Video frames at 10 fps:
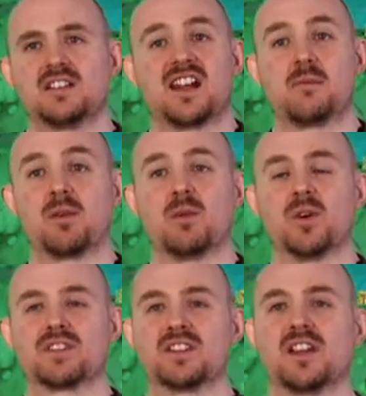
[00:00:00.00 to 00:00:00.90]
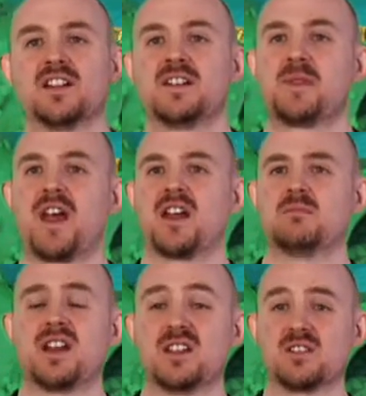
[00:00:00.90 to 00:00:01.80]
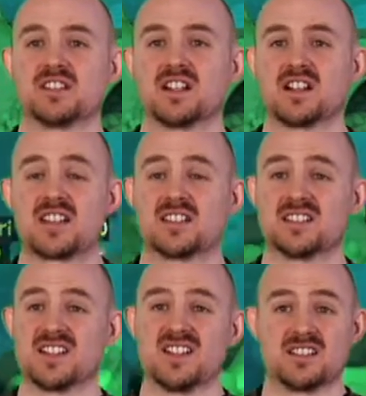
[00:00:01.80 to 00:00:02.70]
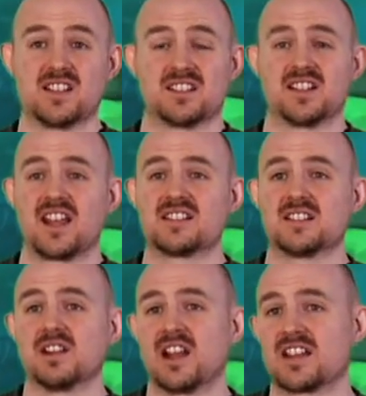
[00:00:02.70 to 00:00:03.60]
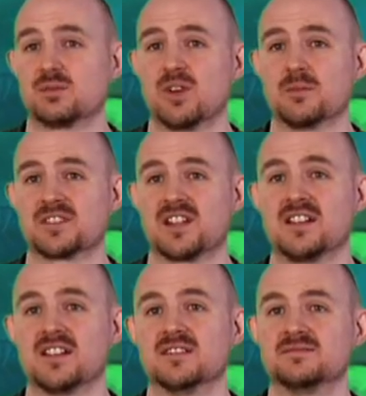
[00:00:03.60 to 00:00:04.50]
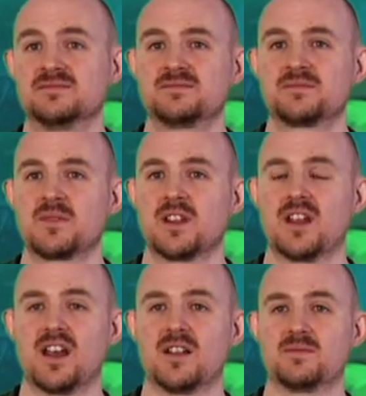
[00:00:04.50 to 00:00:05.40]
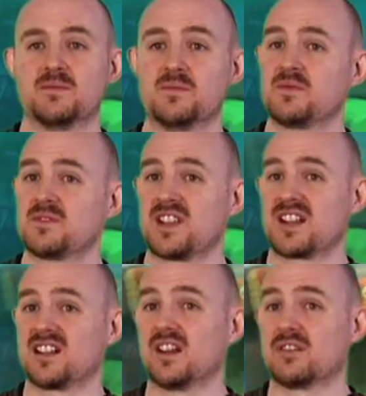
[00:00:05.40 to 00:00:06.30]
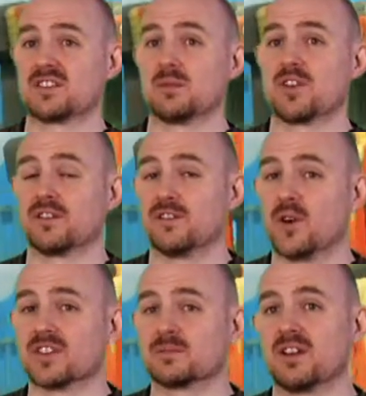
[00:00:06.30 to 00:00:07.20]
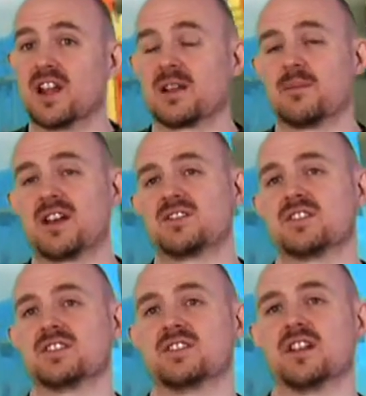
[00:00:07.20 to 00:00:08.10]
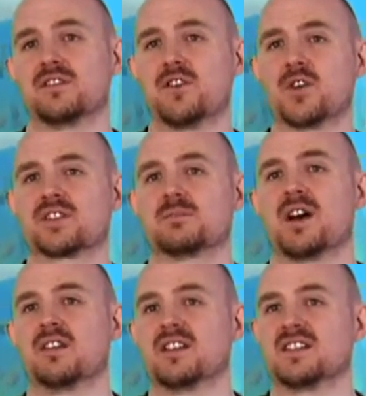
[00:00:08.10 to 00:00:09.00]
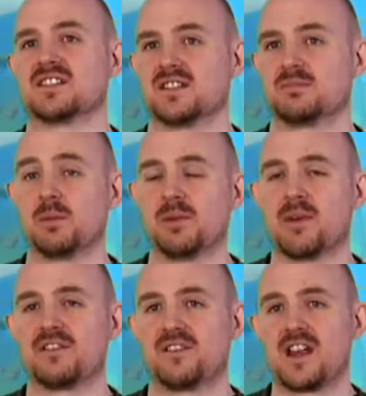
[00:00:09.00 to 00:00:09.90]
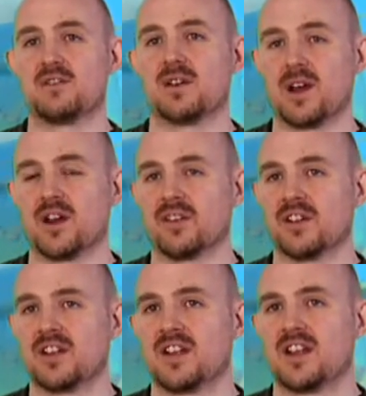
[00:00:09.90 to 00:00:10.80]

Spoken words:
the dynamic water, and make use of the classes, and it's a case of the last worm standing. Secondly, obviously, we've got the Forts mode, like I mentioned. Now, the Forts mode is probably my favourite mode.